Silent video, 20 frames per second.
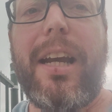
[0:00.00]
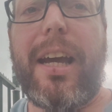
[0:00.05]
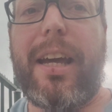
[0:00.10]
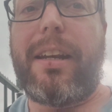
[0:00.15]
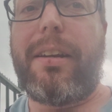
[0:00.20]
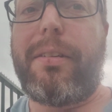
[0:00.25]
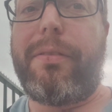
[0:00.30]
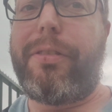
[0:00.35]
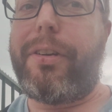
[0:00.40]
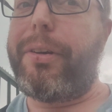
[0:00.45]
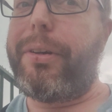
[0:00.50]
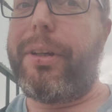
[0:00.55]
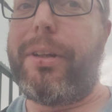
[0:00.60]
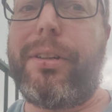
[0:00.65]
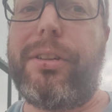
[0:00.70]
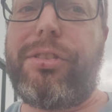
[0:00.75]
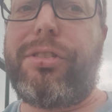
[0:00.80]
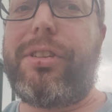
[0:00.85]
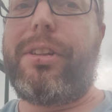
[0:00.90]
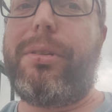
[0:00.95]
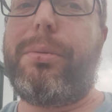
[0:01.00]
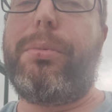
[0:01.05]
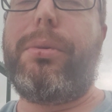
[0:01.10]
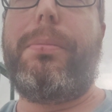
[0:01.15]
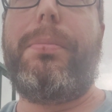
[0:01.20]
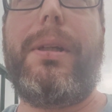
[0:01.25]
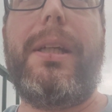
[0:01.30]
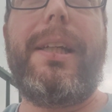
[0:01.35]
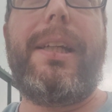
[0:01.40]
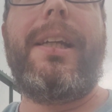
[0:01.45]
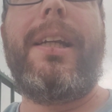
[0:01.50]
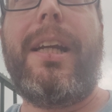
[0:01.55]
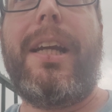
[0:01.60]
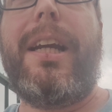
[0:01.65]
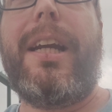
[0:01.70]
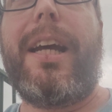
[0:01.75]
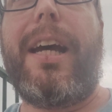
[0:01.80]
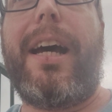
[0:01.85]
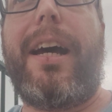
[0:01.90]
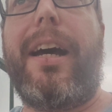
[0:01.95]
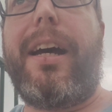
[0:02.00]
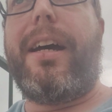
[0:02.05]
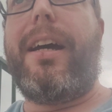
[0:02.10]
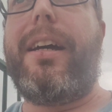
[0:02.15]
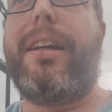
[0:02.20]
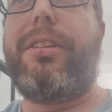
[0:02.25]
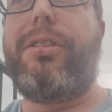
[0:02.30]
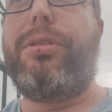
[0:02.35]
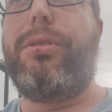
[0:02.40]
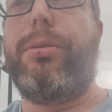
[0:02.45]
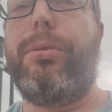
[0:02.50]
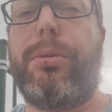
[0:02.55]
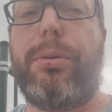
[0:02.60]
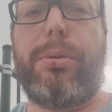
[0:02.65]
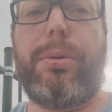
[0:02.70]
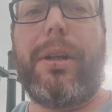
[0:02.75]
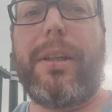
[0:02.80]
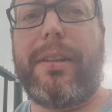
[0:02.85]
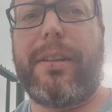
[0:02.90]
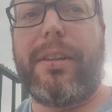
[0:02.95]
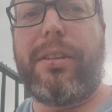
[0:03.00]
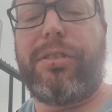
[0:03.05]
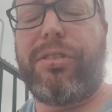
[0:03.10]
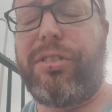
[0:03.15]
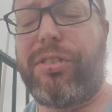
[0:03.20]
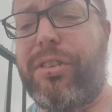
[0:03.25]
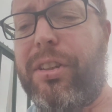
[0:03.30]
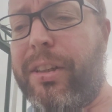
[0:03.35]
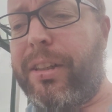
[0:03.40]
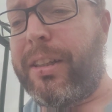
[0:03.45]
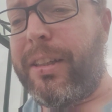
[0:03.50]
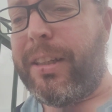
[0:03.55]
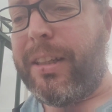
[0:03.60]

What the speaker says: And a very good start would be to quit this